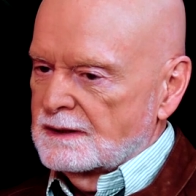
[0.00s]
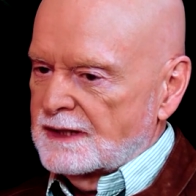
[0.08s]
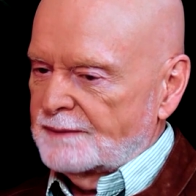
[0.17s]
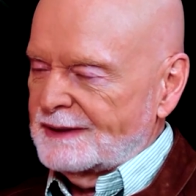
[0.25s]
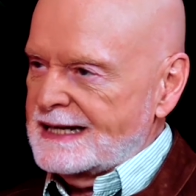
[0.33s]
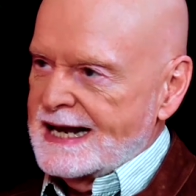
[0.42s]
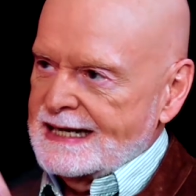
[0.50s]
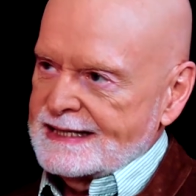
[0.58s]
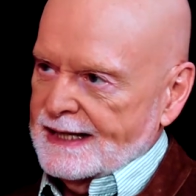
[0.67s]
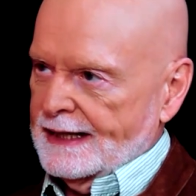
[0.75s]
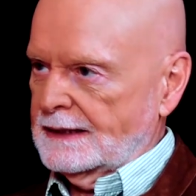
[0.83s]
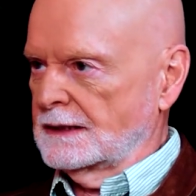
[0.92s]
They've been
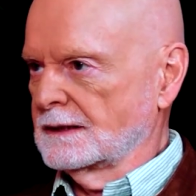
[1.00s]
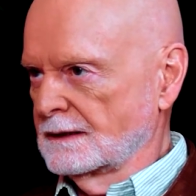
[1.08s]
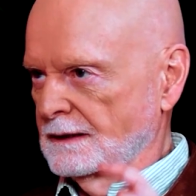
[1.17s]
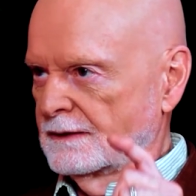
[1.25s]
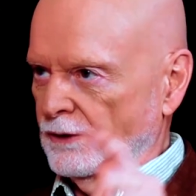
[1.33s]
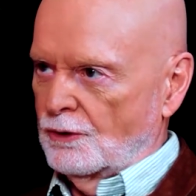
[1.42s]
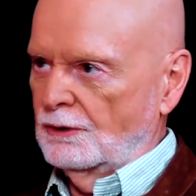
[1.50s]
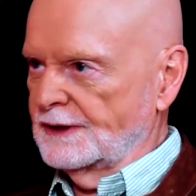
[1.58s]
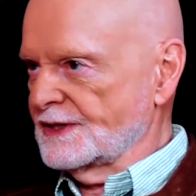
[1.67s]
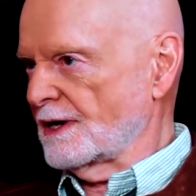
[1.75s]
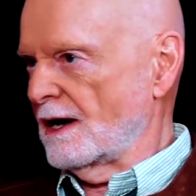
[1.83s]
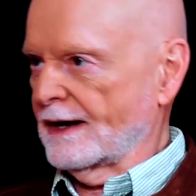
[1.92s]
hitting all the
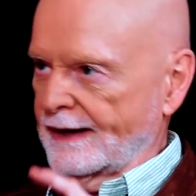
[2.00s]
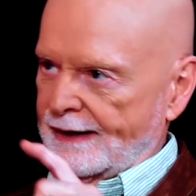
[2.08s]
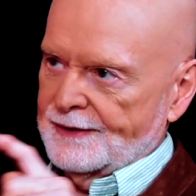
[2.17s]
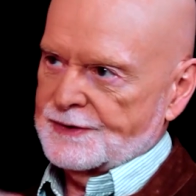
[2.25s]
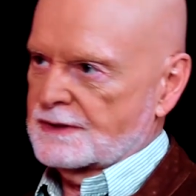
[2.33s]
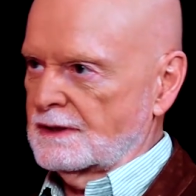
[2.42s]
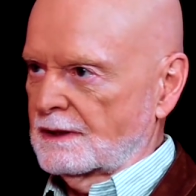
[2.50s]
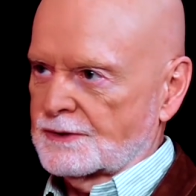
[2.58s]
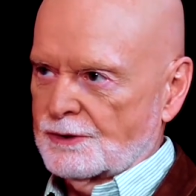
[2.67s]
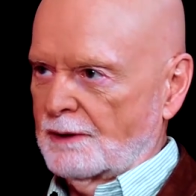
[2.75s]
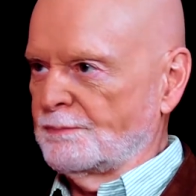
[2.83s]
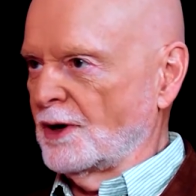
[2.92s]
targets that
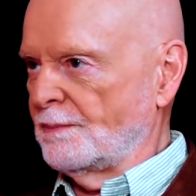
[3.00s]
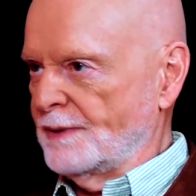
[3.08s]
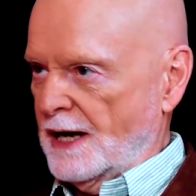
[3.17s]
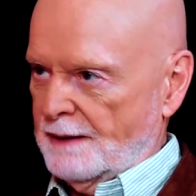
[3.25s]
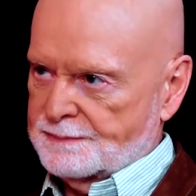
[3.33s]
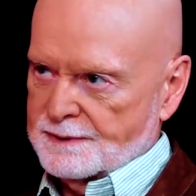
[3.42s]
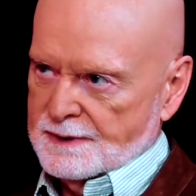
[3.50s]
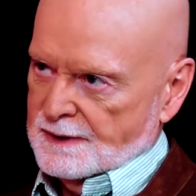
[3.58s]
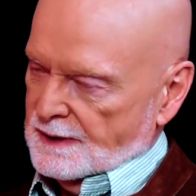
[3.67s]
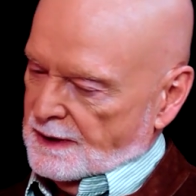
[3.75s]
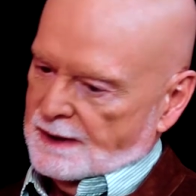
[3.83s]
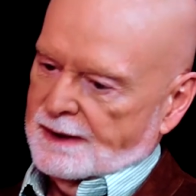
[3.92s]
sort of pop up
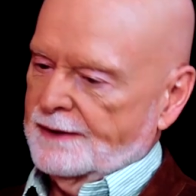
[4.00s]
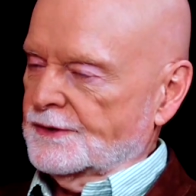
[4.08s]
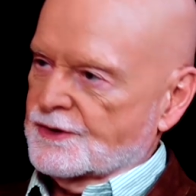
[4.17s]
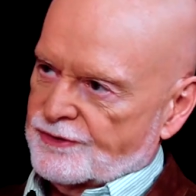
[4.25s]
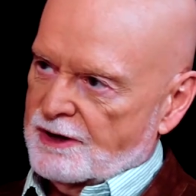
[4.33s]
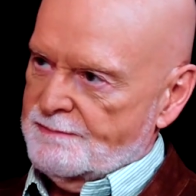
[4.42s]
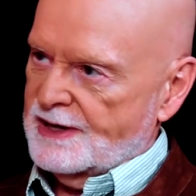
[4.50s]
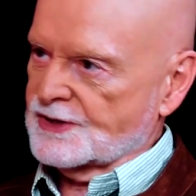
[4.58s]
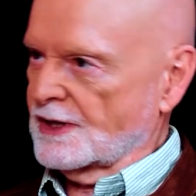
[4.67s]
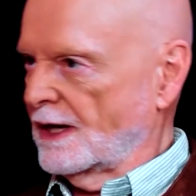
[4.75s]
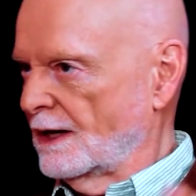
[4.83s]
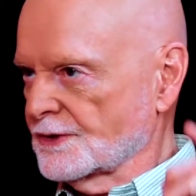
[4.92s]
and throw
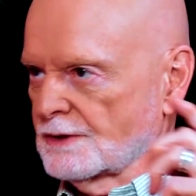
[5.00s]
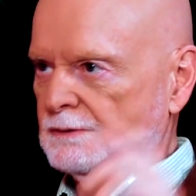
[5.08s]
missiles or